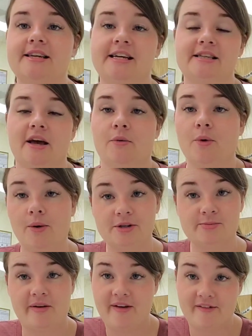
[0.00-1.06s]
I said, what
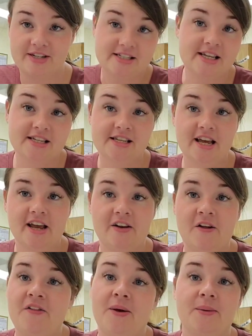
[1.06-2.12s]
was my favorite season?
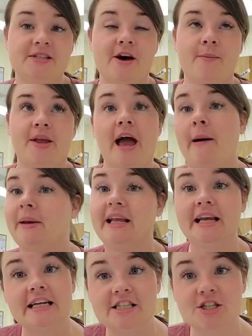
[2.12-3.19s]
And they would tell me, how many
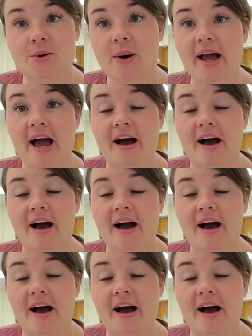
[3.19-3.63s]
kids do I